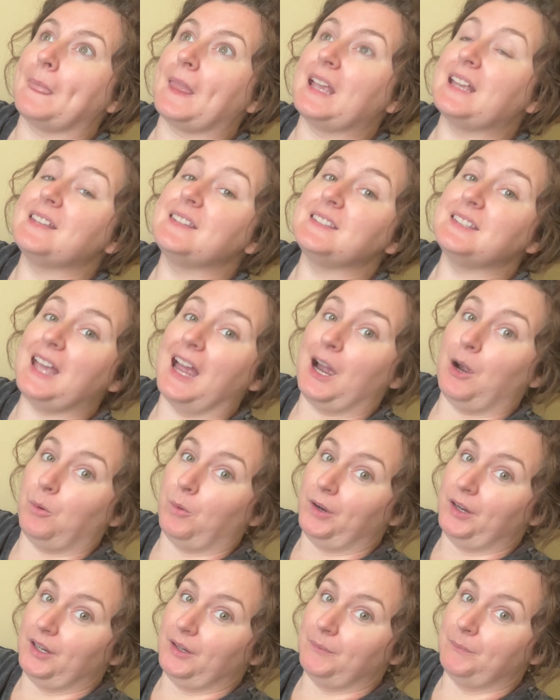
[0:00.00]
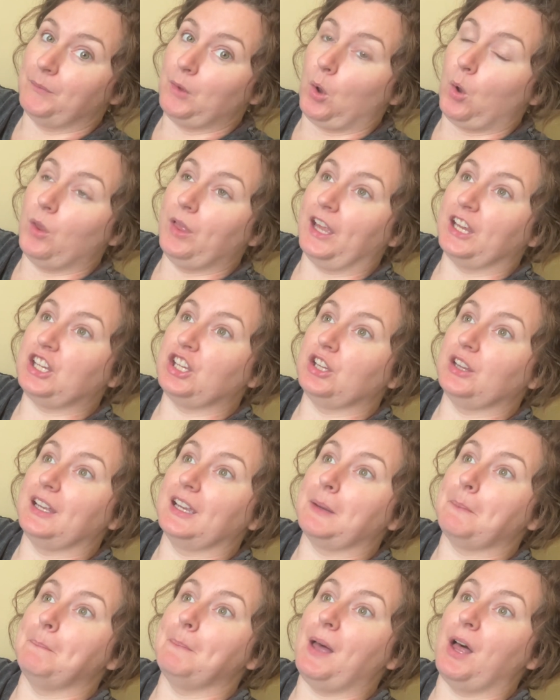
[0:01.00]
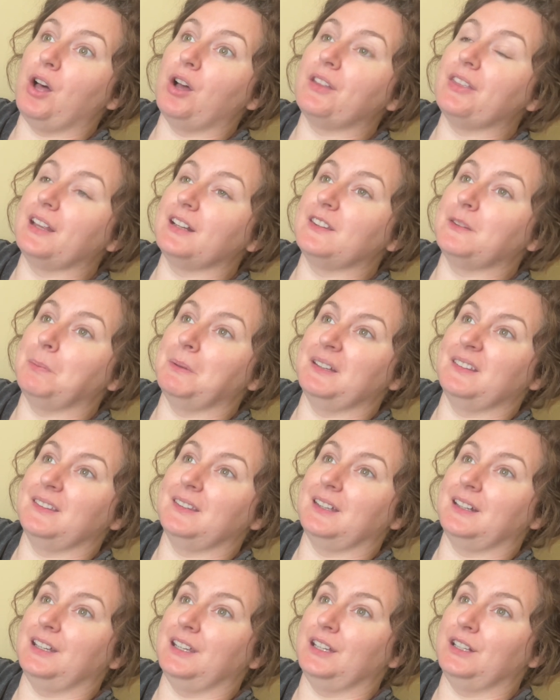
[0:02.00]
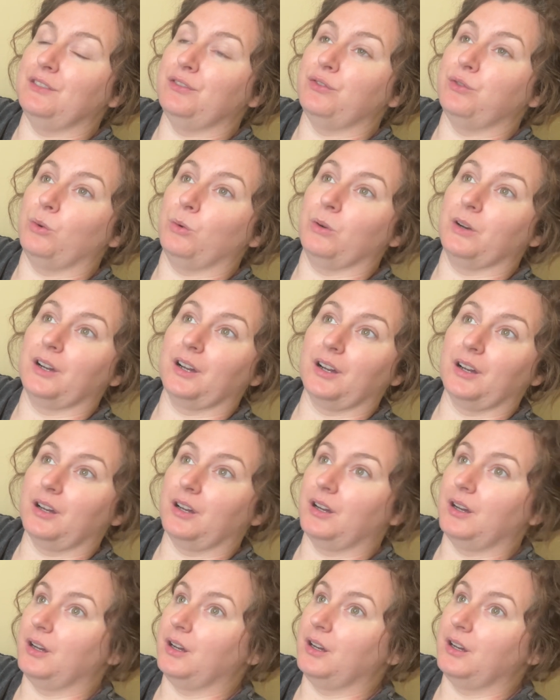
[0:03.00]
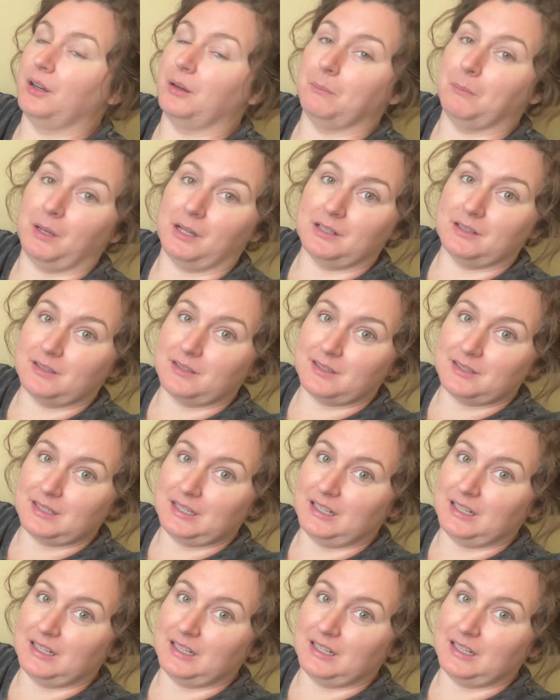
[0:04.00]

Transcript: sour, or like milk that's been sitting for months.